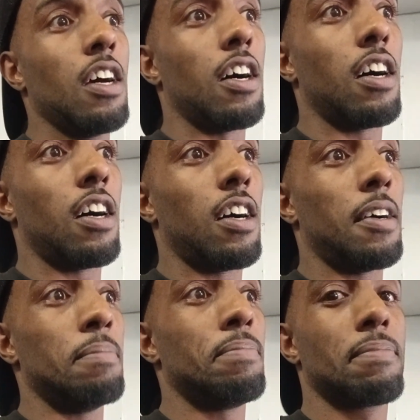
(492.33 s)

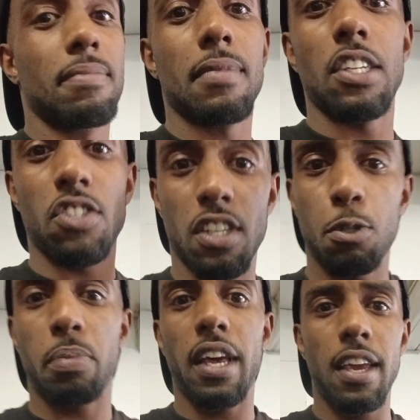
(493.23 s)
of just
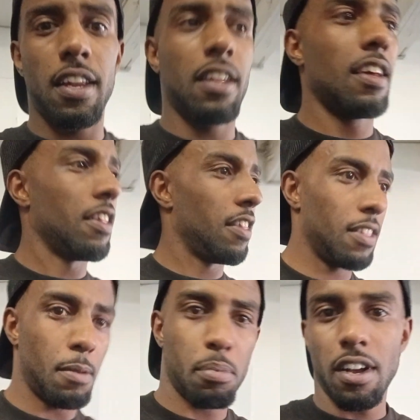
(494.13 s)
explain
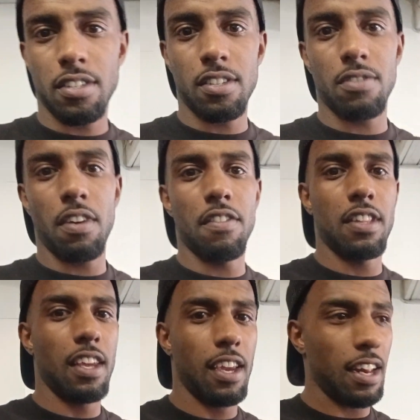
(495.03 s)
the process of
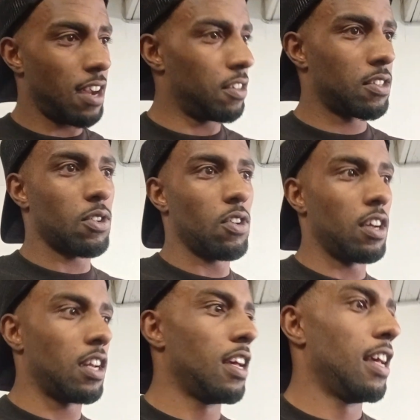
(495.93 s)
everything and how it's
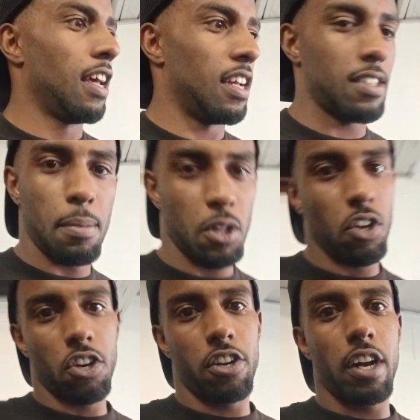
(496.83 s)
going. It's coming
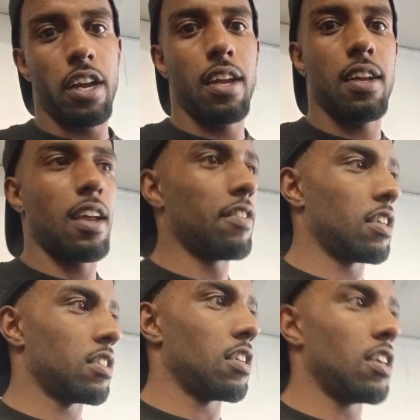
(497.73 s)
along great.
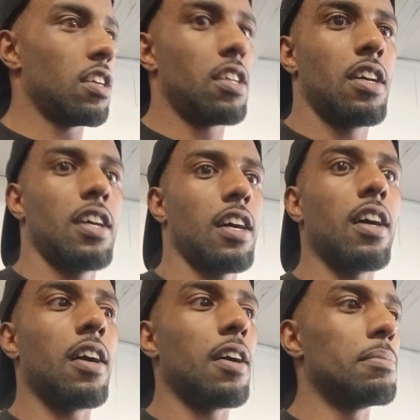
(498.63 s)
Everything's good.
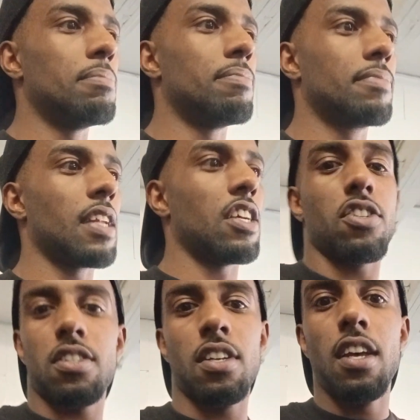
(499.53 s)
It's
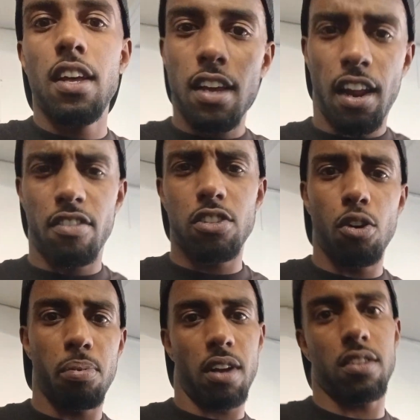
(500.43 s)
just kind of a
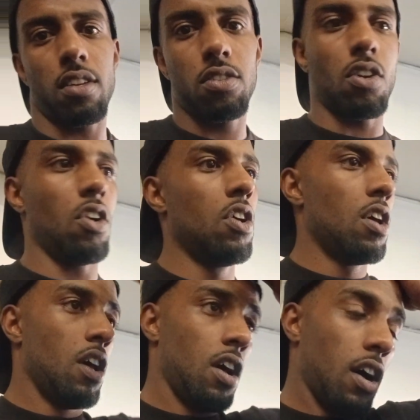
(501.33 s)
slow process. So
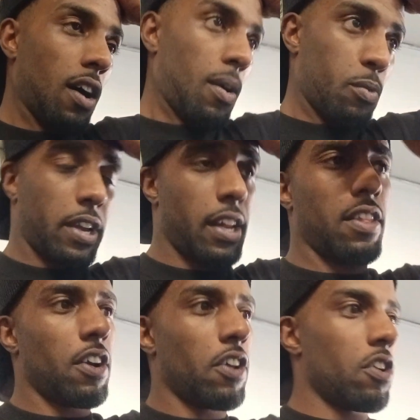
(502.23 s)
we're
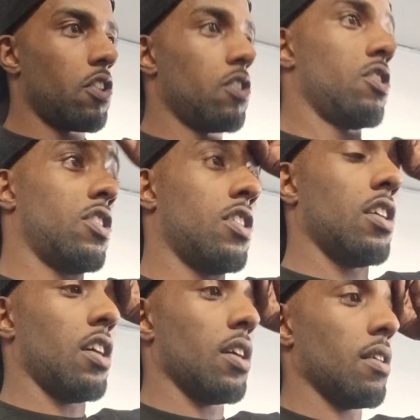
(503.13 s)
getting there though.
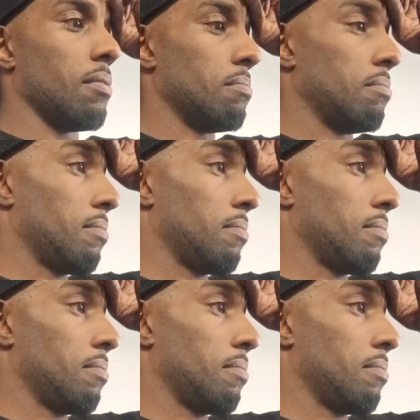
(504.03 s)
I